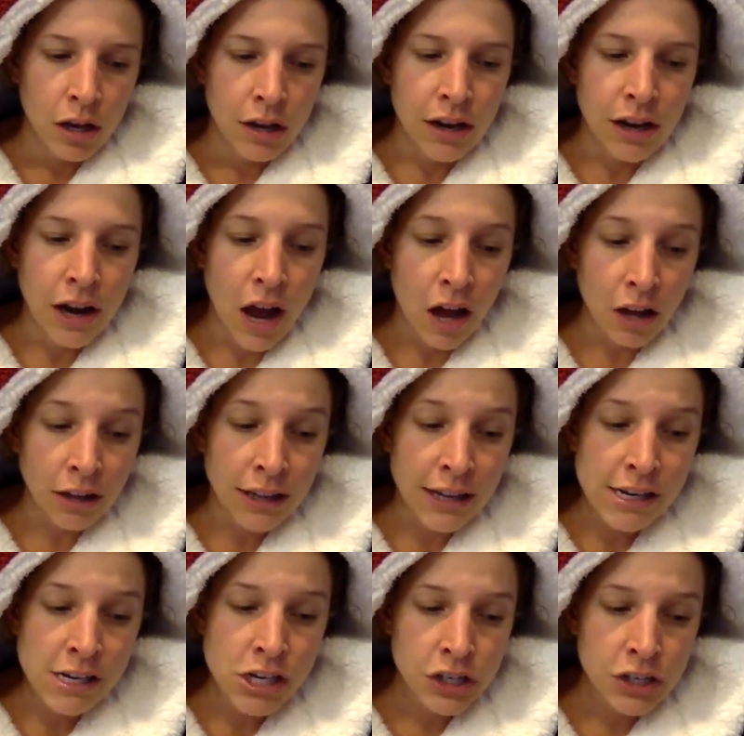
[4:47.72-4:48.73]

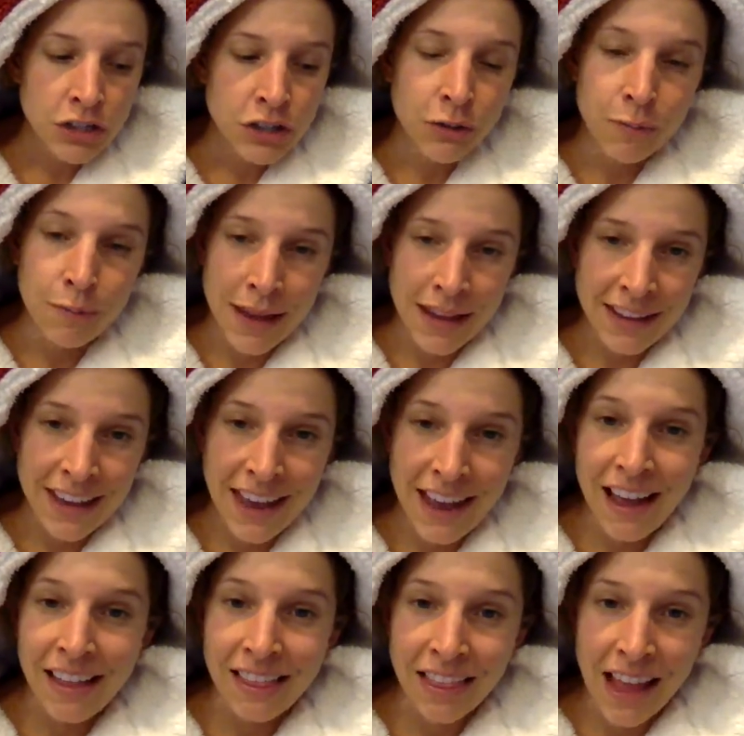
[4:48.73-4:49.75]
Knowledge to make it
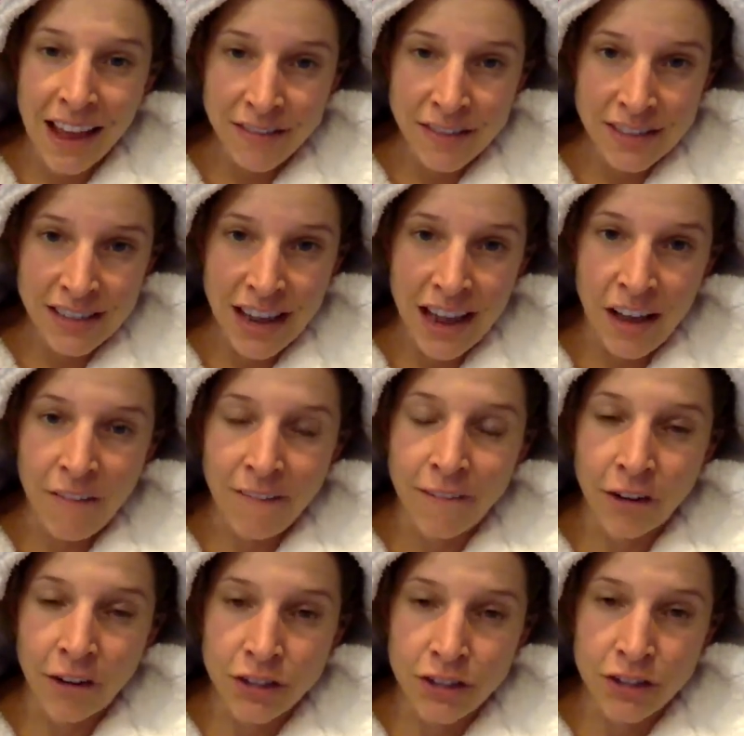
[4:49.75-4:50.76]
a lifestyle
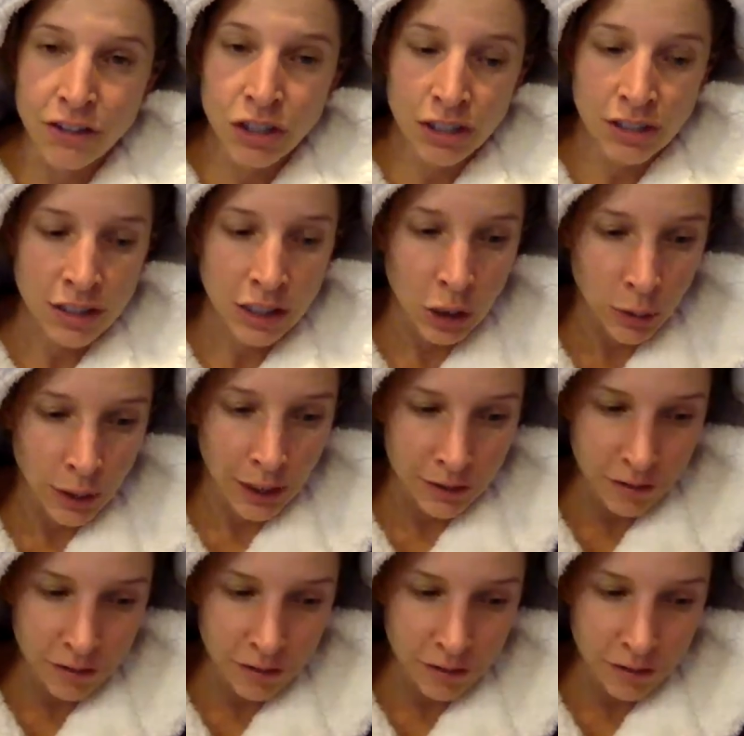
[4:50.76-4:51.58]
versus just a quick